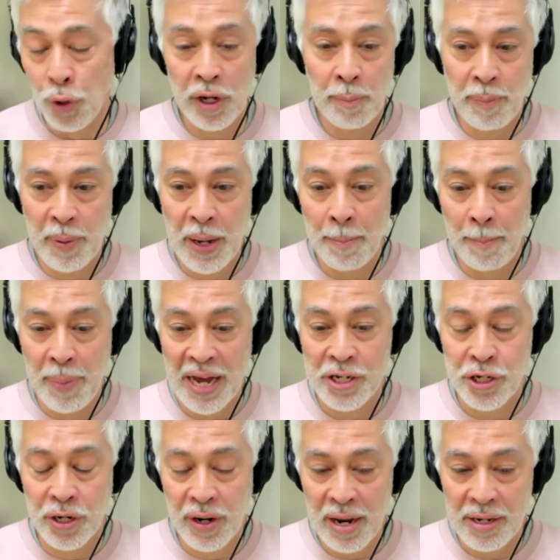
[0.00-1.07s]
doing
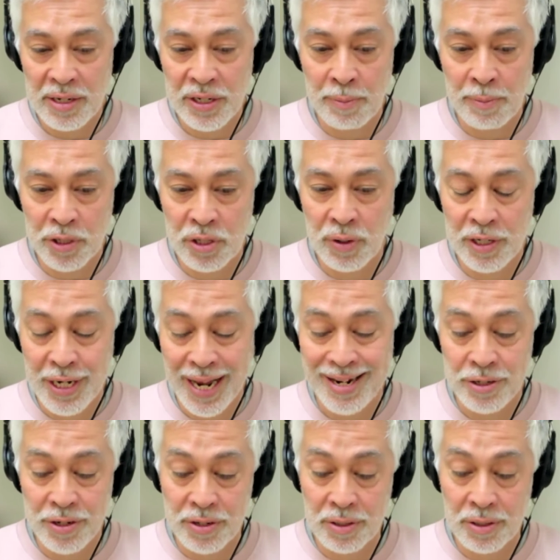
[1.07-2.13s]
better and is able to
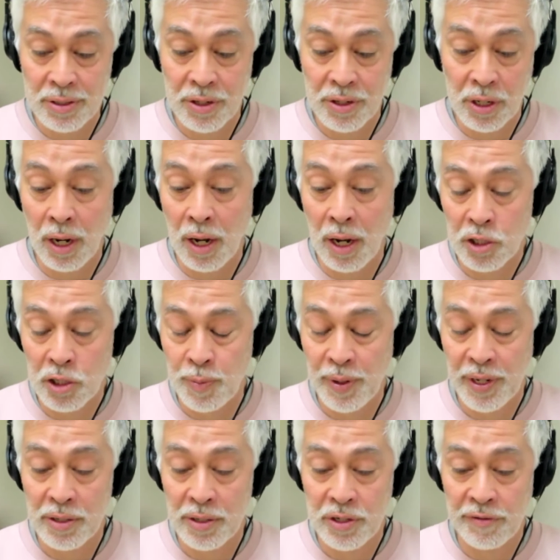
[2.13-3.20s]
attend the
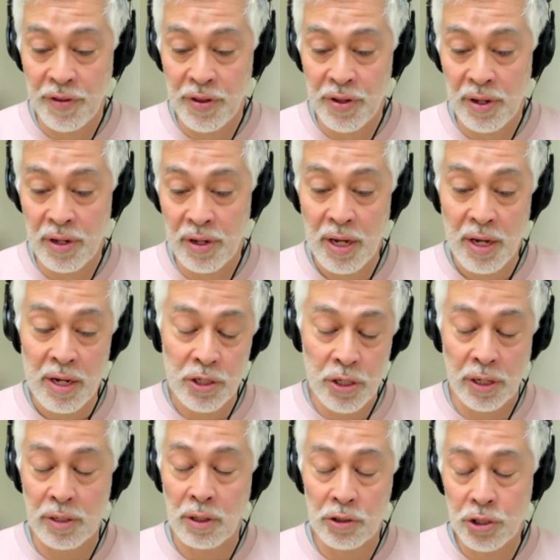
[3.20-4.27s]
class because of the
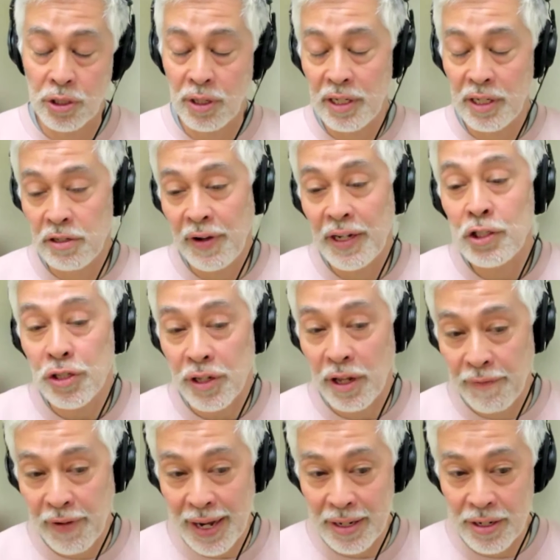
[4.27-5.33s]
psychological
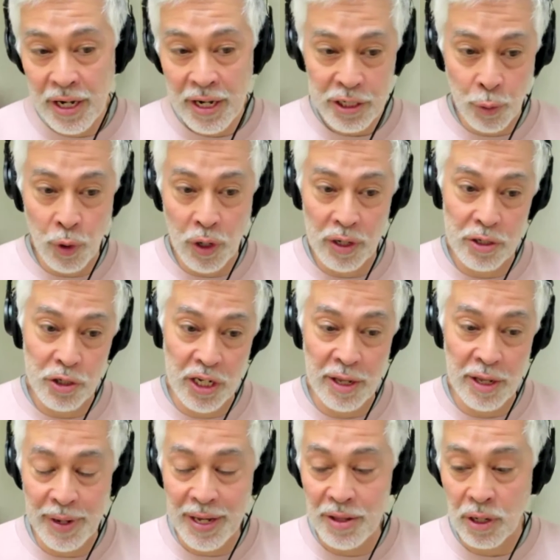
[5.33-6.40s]
intervention they've had. So we're going to
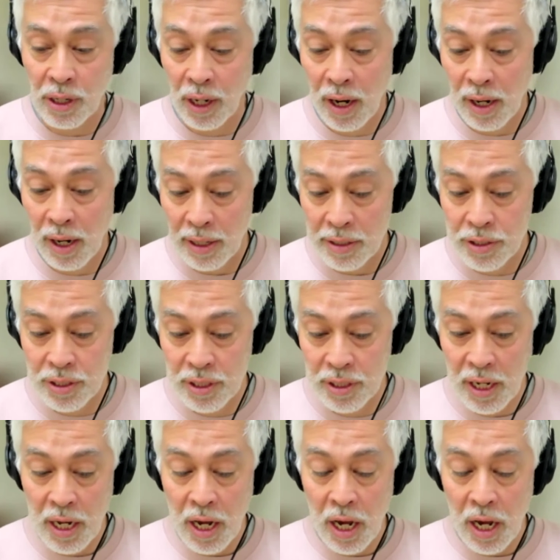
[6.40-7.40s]
see them in the class.